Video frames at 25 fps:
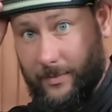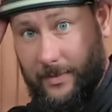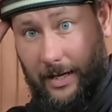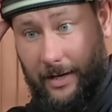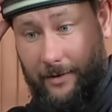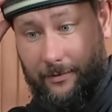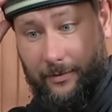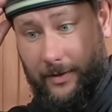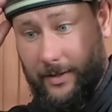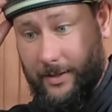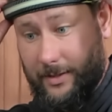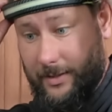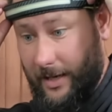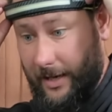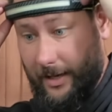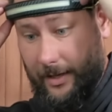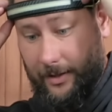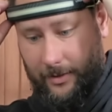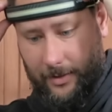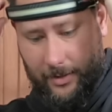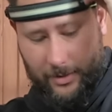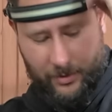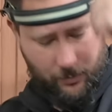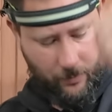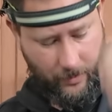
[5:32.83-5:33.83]
Definitely
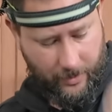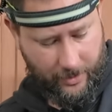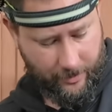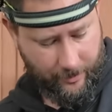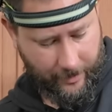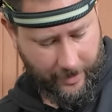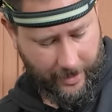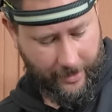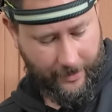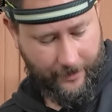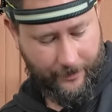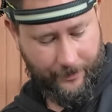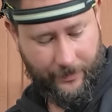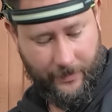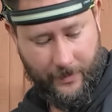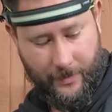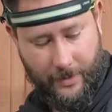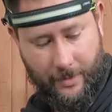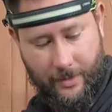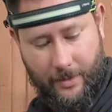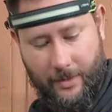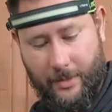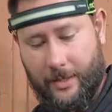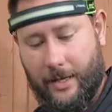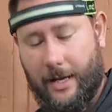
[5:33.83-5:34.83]
taking this with me.
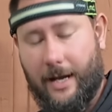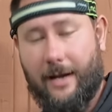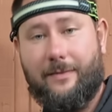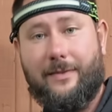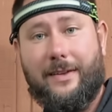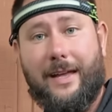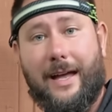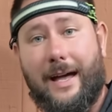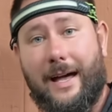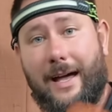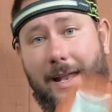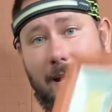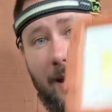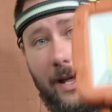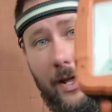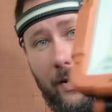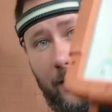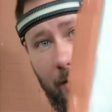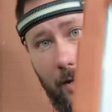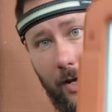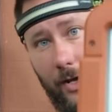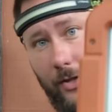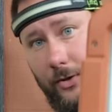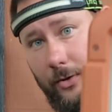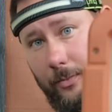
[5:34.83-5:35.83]
I've got
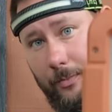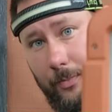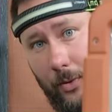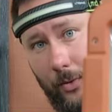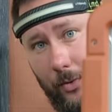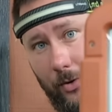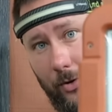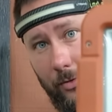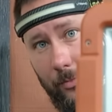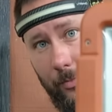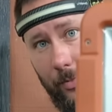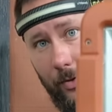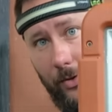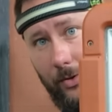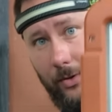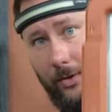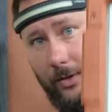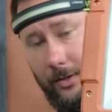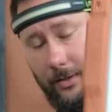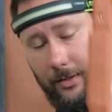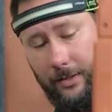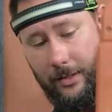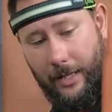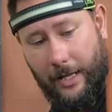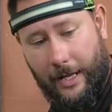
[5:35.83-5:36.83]
another
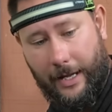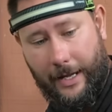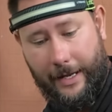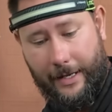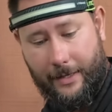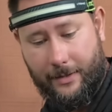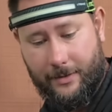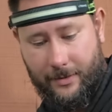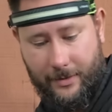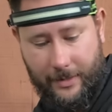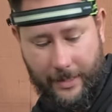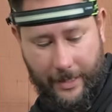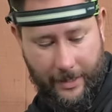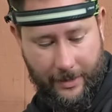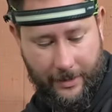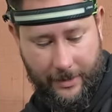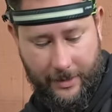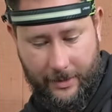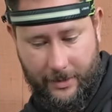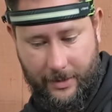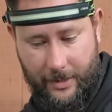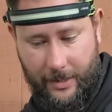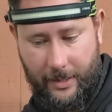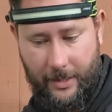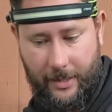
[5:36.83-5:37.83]
portable light
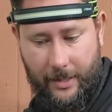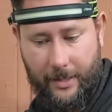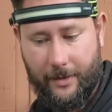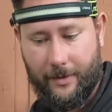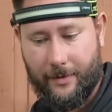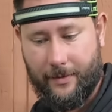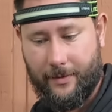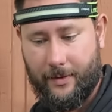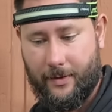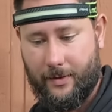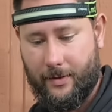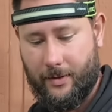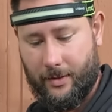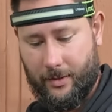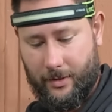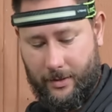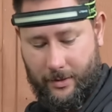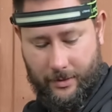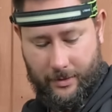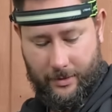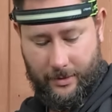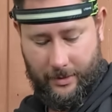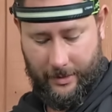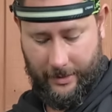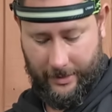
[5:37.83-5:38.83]
L E D,
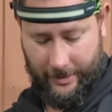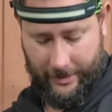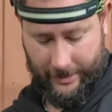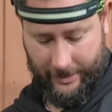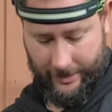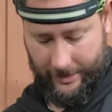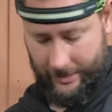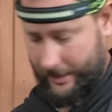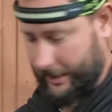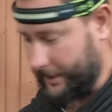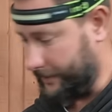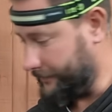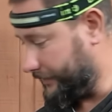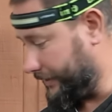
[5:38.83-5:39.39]
and